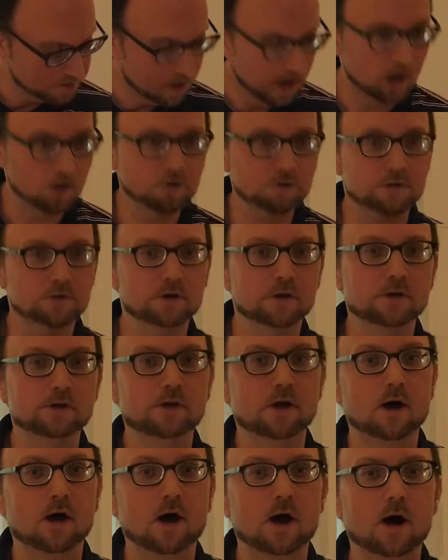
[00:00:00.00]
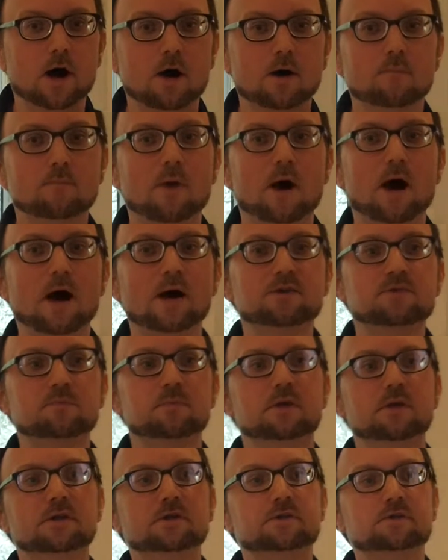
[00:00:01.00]
childhood, I
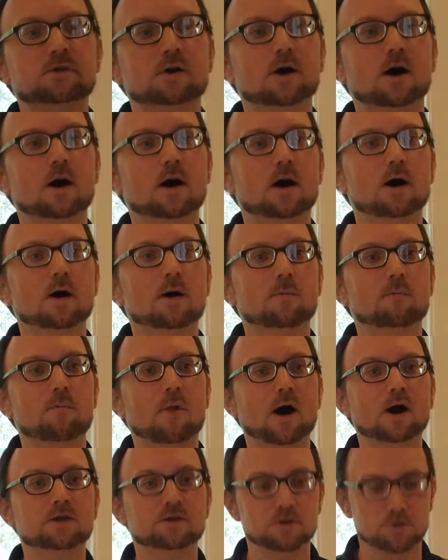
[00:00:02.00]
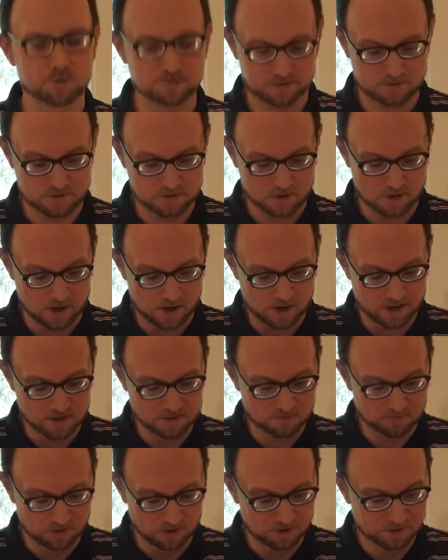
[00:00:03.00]
spent my youth
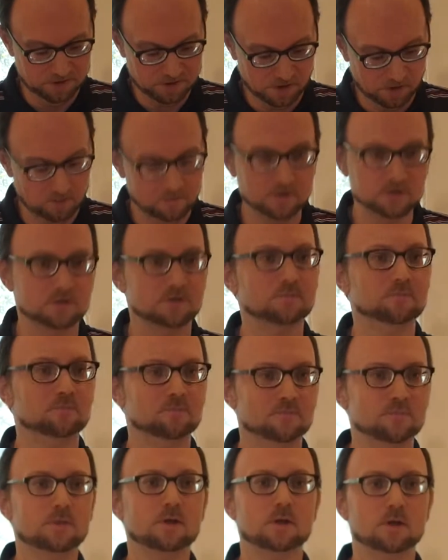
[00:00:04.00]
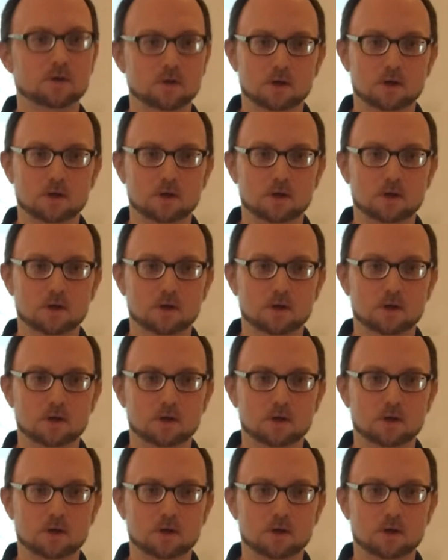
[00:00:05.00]
in front of the television. When